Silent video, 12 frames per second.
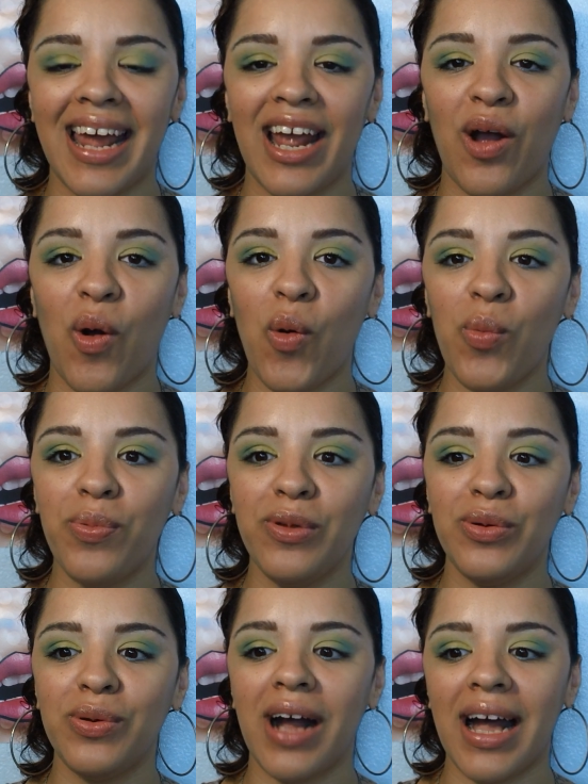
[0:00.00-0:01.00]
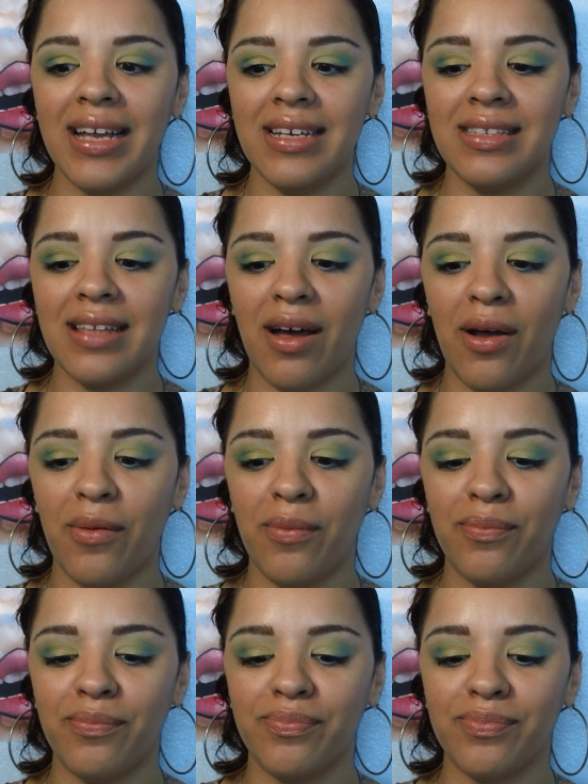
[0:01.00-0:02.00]
I hope you guys
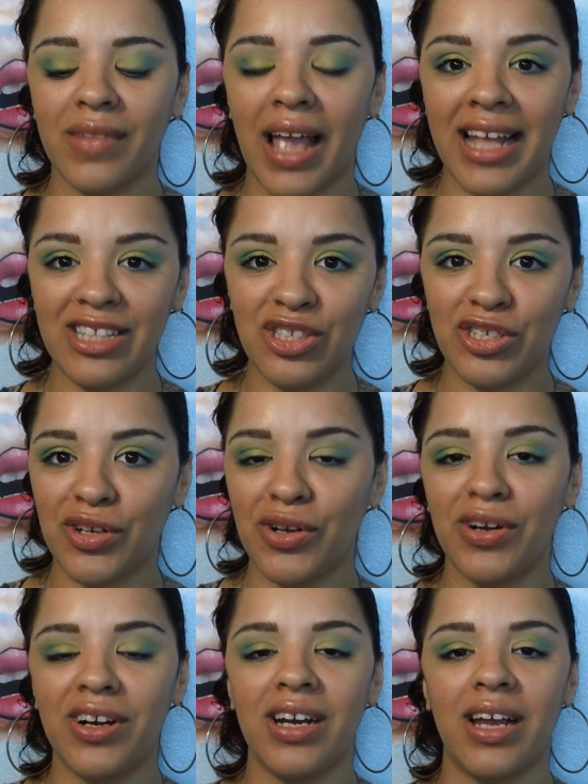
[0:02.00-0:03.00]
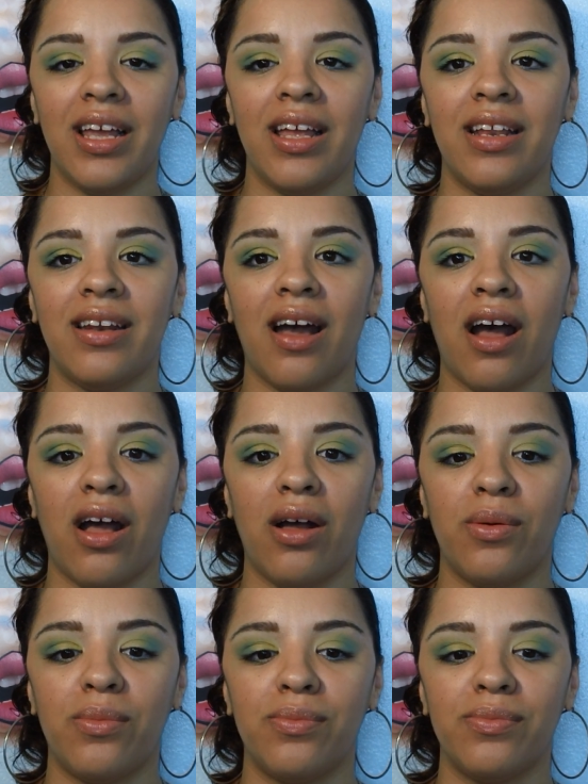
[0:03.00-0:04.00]
um, enter and
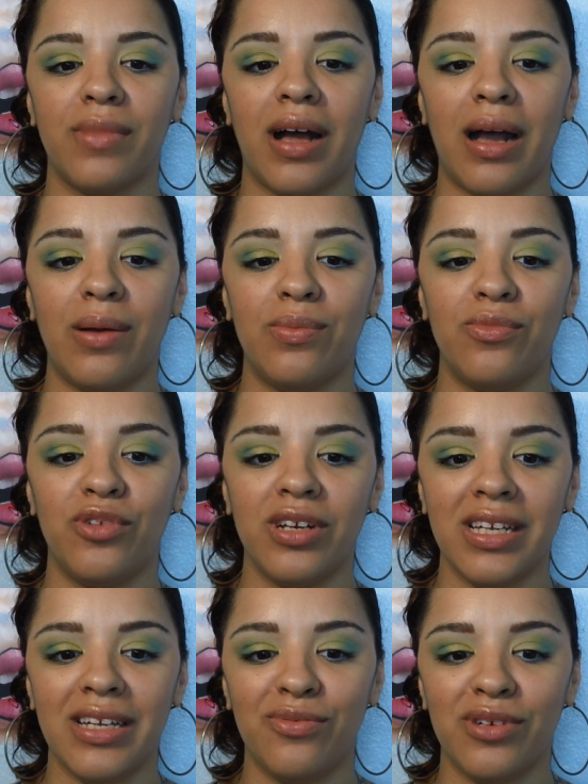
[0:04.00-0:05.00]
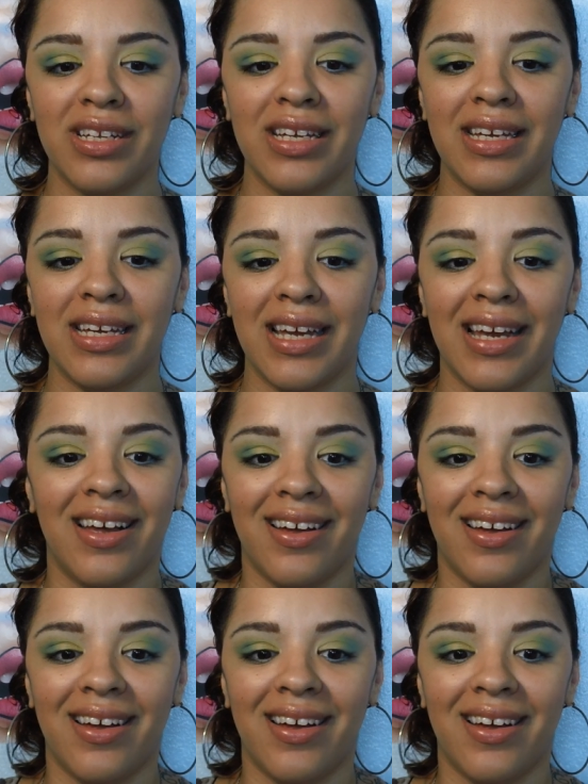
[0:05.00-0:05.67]
um, I'm really, really